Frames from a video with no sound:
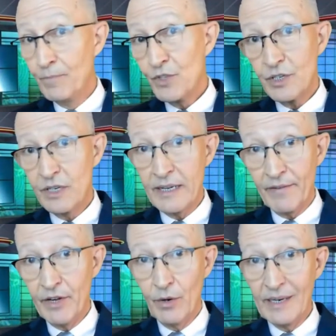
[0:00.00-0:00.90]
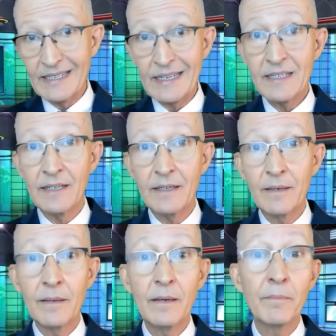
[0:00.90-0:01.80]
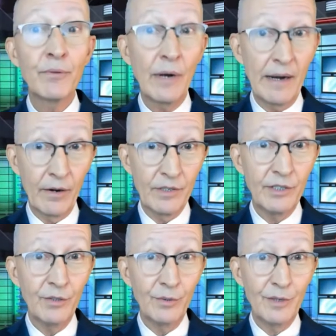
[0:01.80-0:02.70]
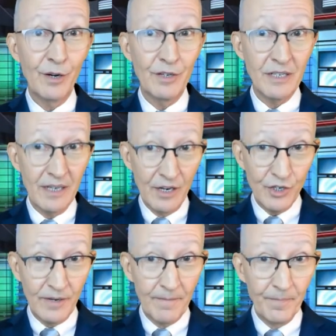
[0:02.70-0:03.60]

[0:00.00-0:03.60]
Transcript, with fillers: she didn't even know existed prior to our discussion.